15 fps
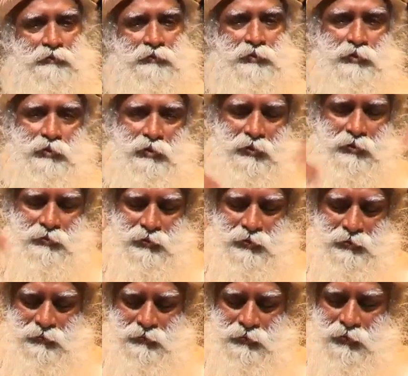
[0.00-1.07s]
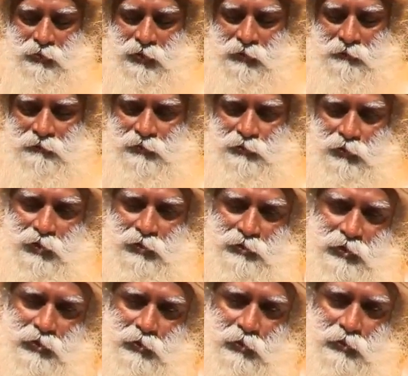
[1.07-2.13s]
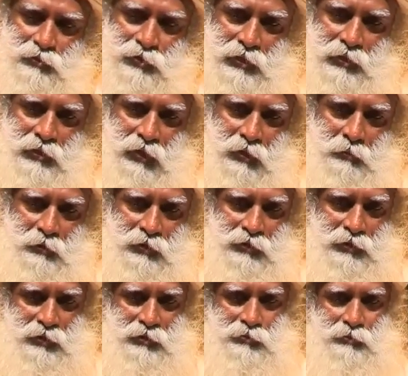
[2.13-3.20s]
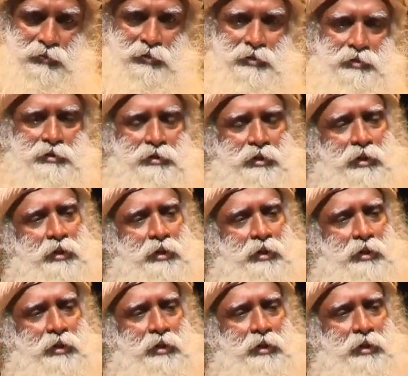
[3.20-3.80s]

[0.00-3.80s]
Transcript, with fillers: physio… the yogic physiology goes elaborately into this.